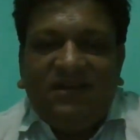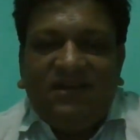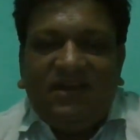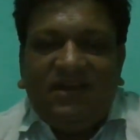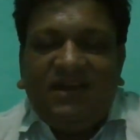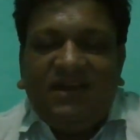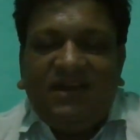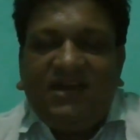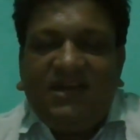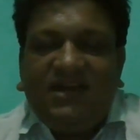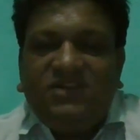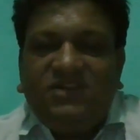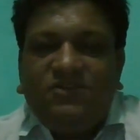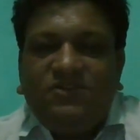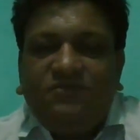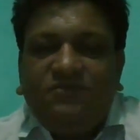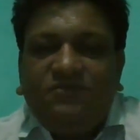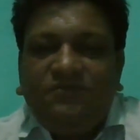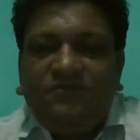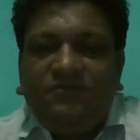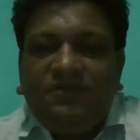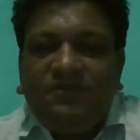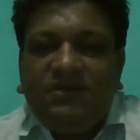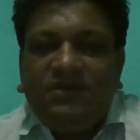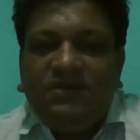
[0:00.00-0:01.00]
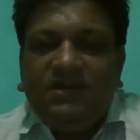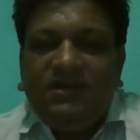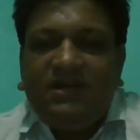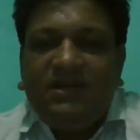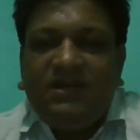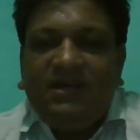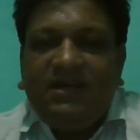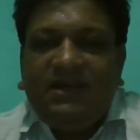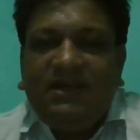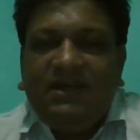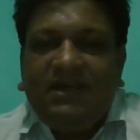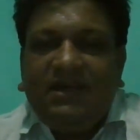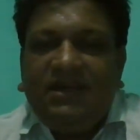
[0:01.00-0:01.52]
In case of
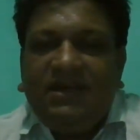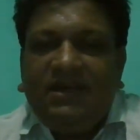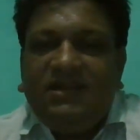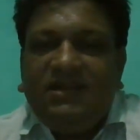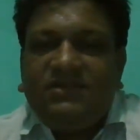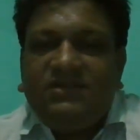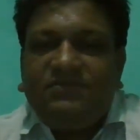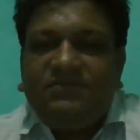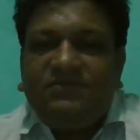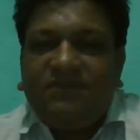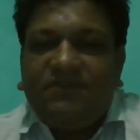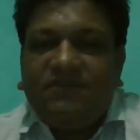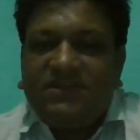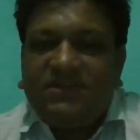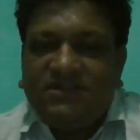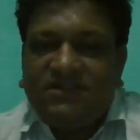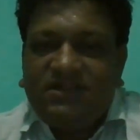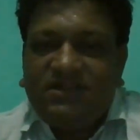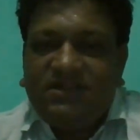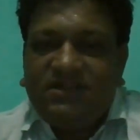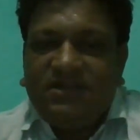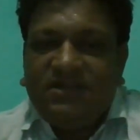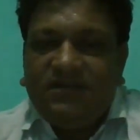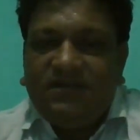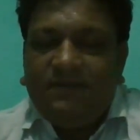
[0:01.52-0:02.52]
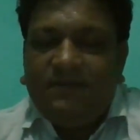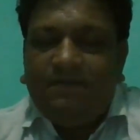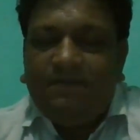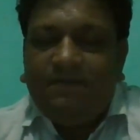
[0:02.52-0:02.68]
English first year